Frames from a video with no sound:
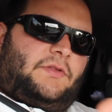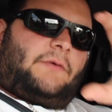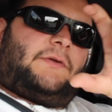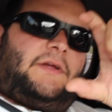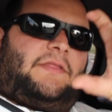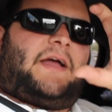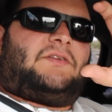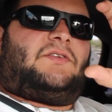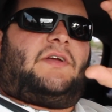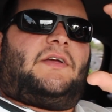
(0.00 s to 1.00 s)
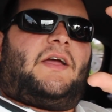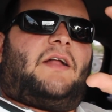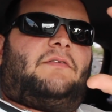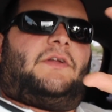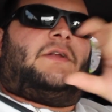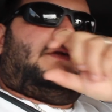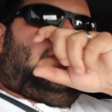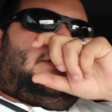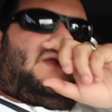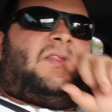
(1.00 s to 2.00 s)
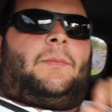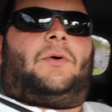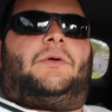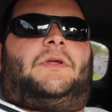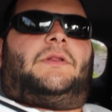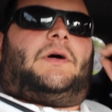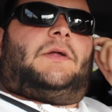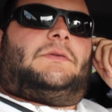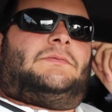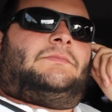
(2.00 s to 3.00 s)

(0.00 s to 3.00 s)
that were like that sticking out of it in the parking lot.